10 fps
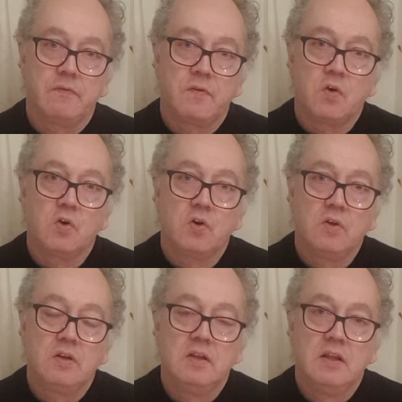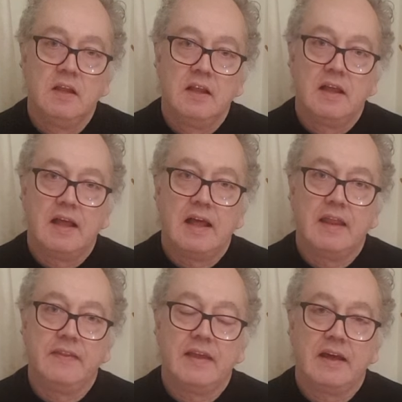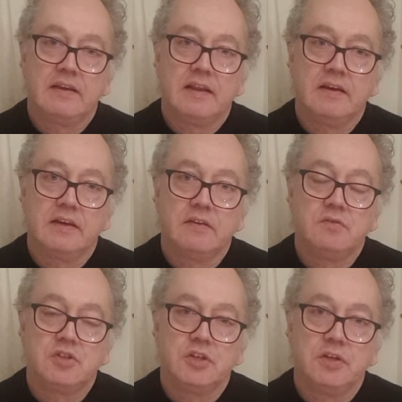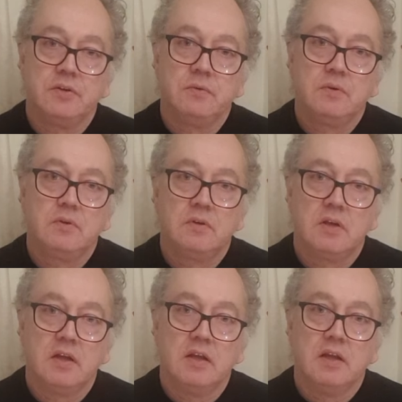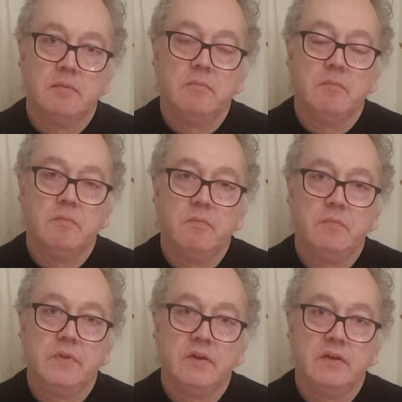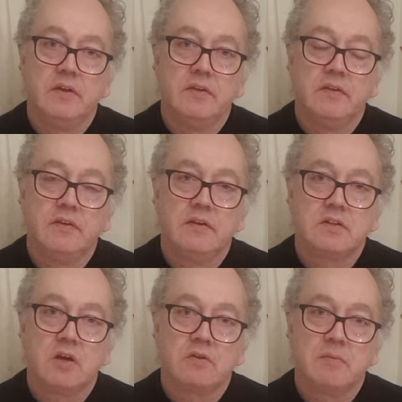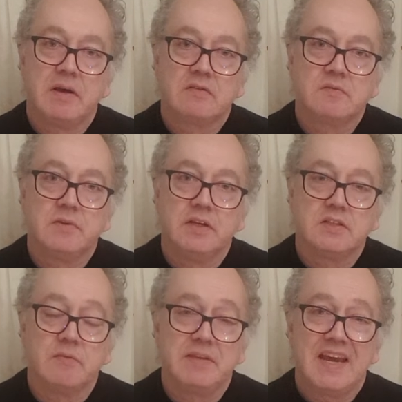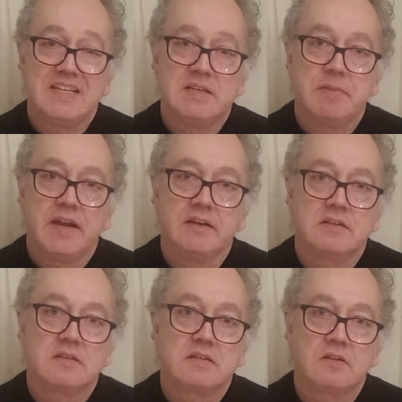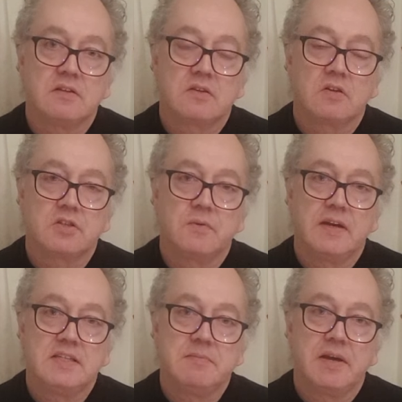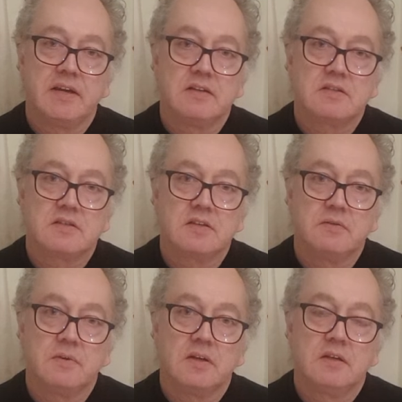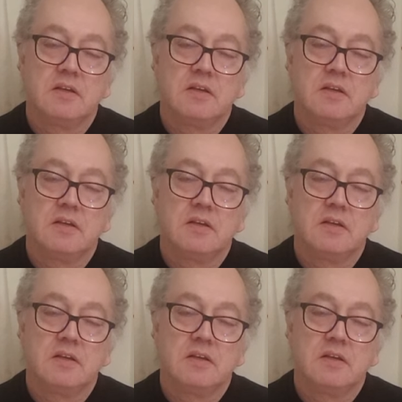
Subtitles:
4, and that then gives you the total amount of money. So it'd be 80 pence. So it's cost you 80 pence to